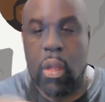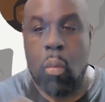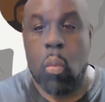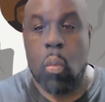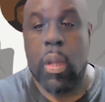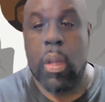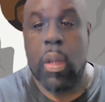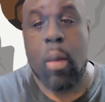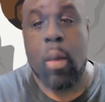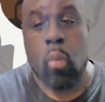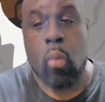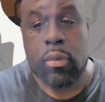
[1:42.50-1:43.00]

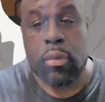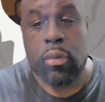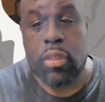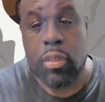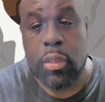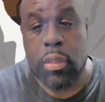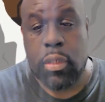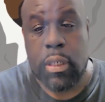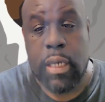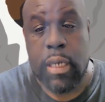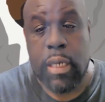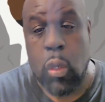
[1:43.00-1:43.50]
what I want
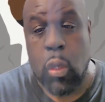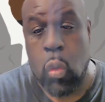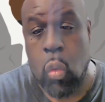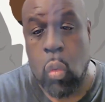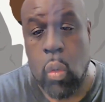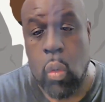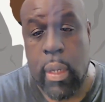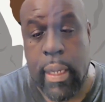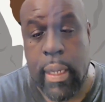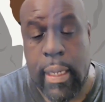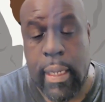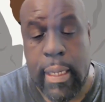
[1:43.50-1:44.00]
you to
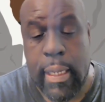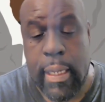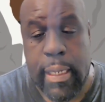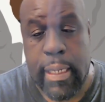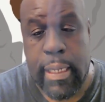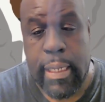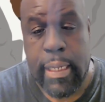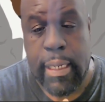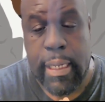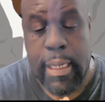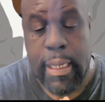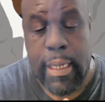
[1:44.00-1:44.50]
know
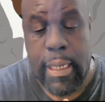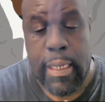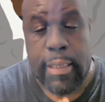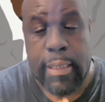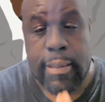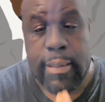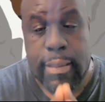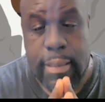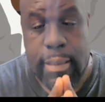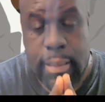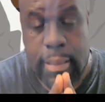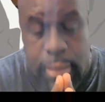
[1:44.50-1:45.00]

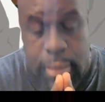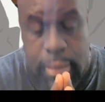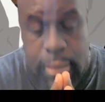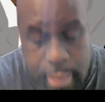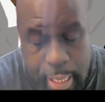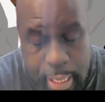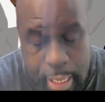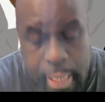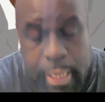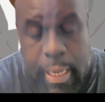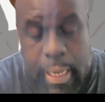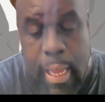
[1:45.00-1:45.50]
is
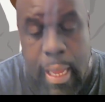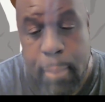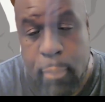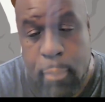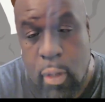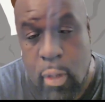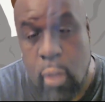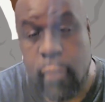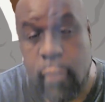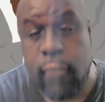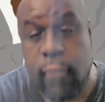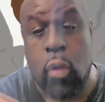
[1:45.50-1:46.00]
today I'm
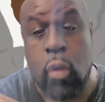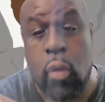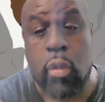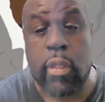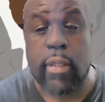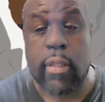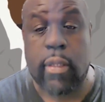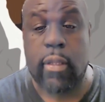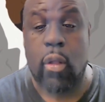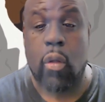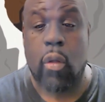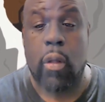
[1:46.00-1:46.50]
going to
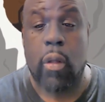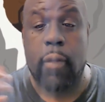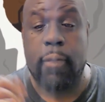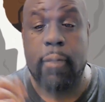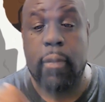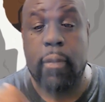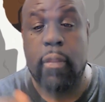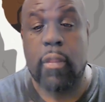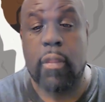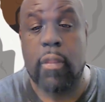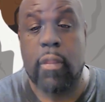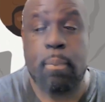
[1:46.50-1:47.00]
focus
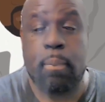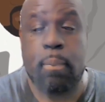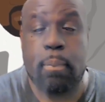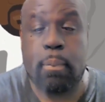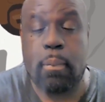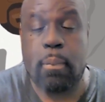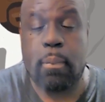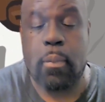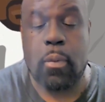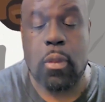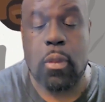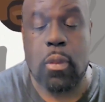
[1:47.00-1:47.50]
on
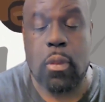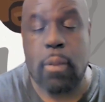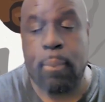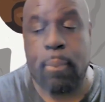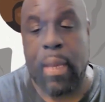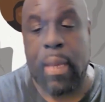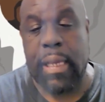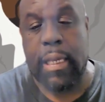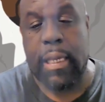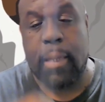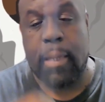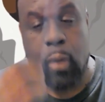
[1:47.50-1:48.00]
the
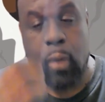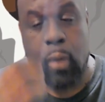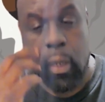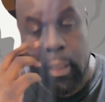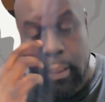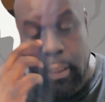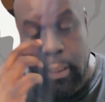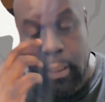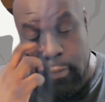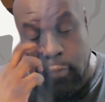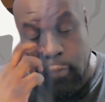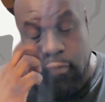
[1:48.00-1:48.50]
banking
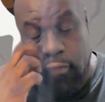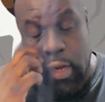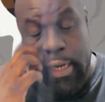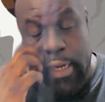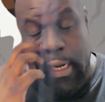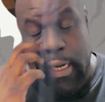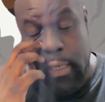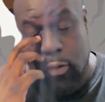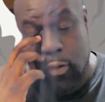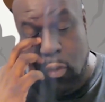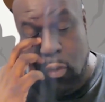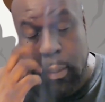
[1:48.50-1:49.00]
market, the
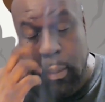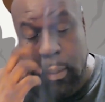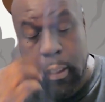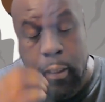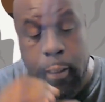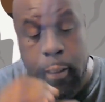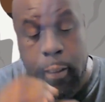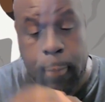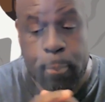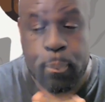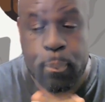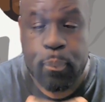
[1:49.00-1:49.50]
financial
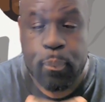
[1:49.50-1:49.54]
market.